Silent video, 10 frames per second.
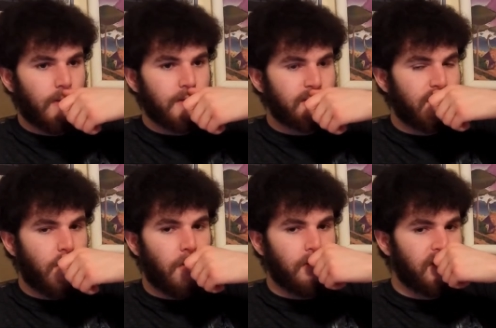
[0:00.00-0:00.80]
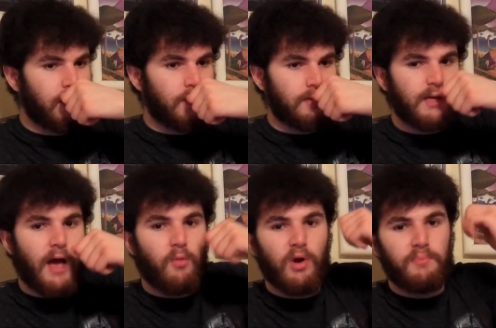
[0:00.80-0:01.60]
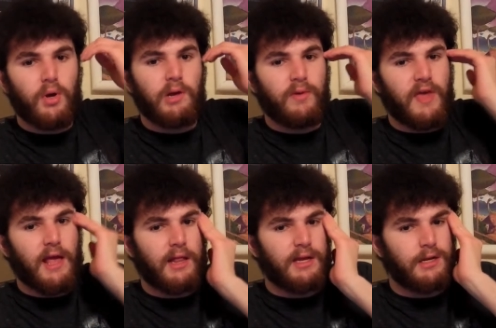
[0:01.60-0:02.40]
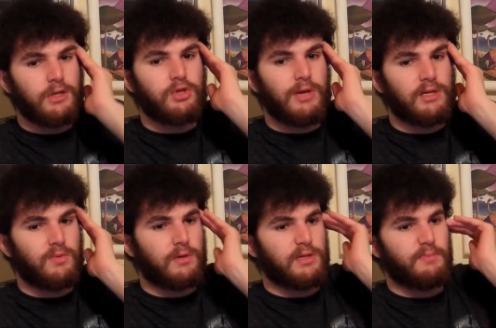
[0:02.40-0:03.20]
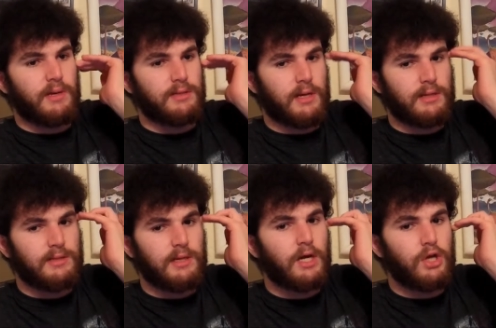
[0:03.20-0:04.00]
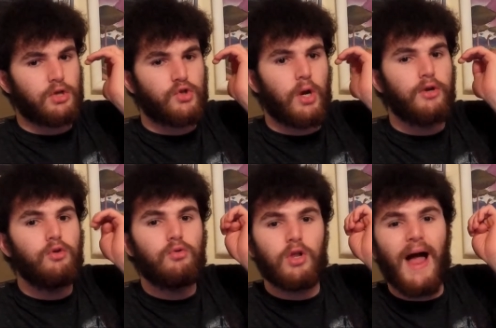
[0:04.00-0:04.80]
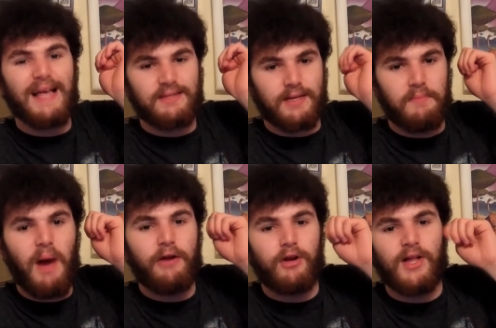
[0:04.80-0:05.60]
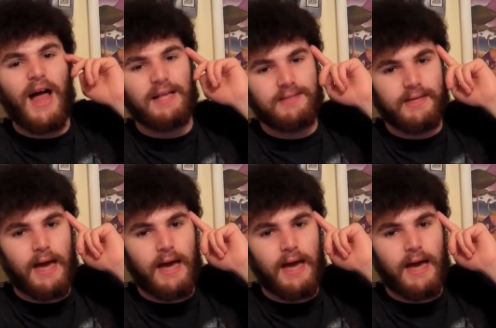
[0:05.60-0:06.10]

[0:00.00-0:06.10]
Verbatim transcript: So, I would put it with Alien and 2001 A Space Odyssey. A, a, a new classic, a modern classic,